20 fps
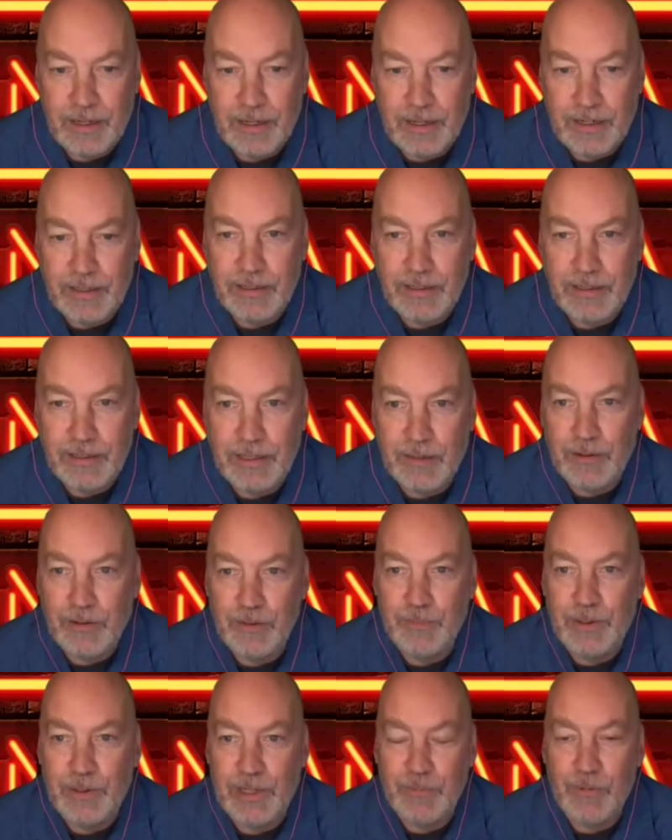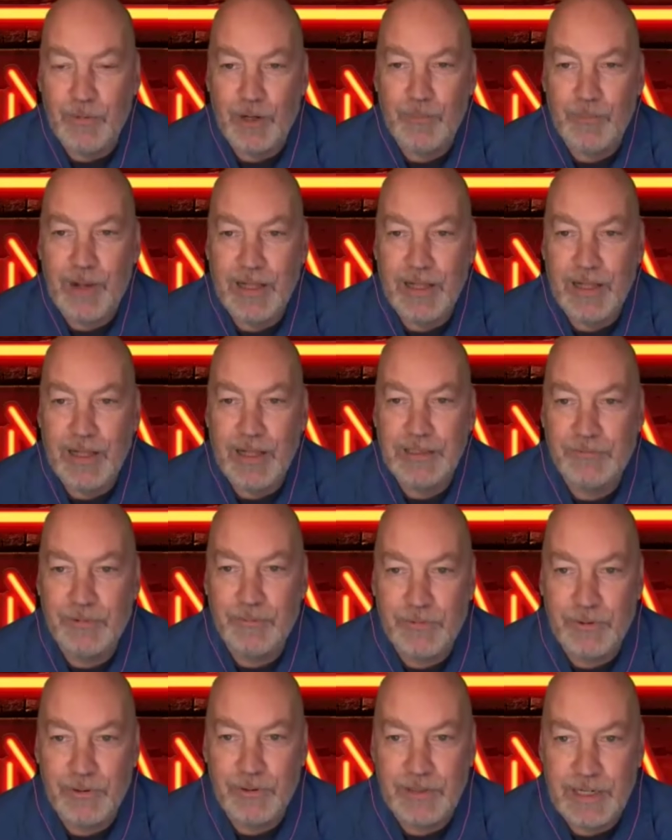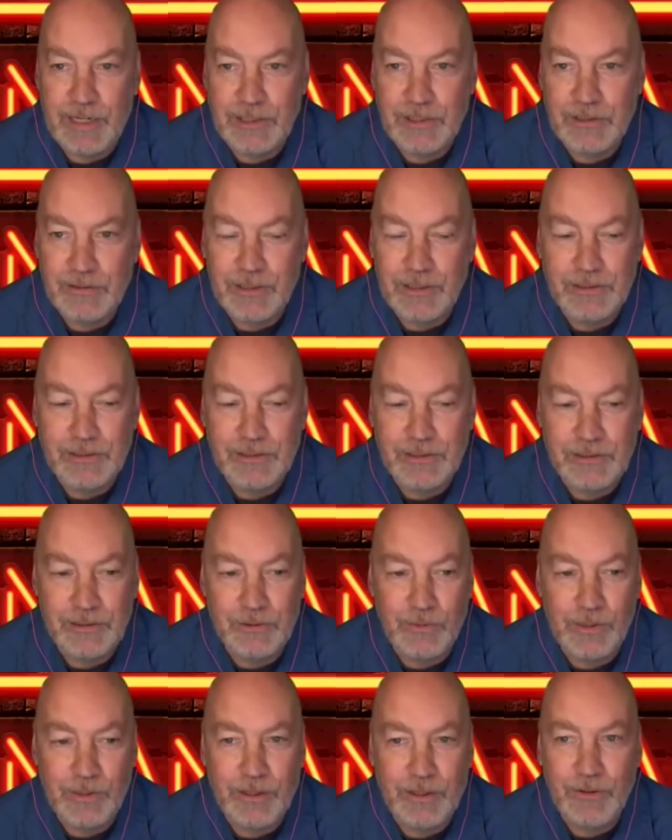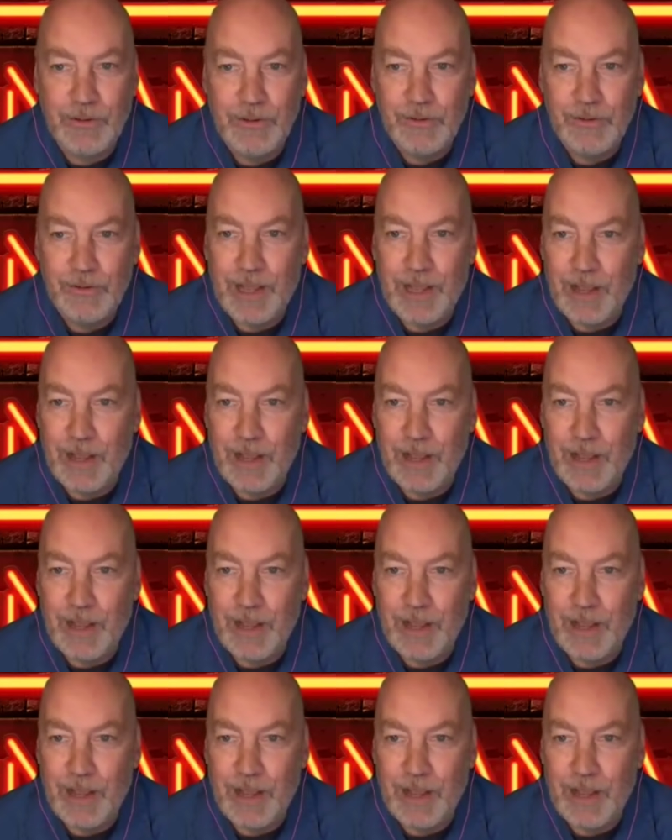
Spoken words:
and my good buddy Mark Madsen from Third Nature is here as well.